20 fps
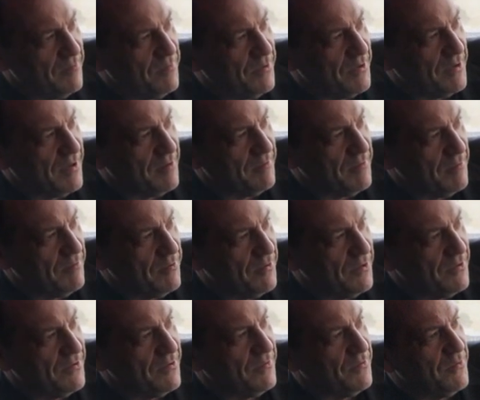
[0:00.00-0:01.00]
put how many
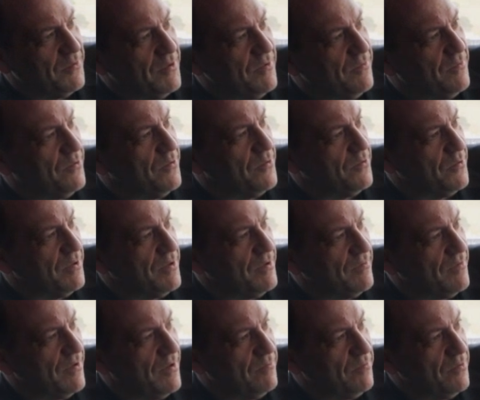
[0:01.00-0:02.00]
points on? 24,
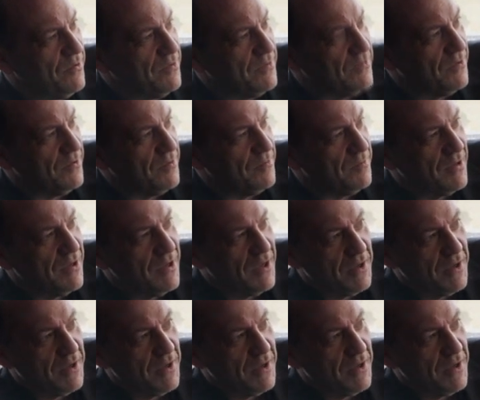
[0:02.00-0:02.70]
25 points on them.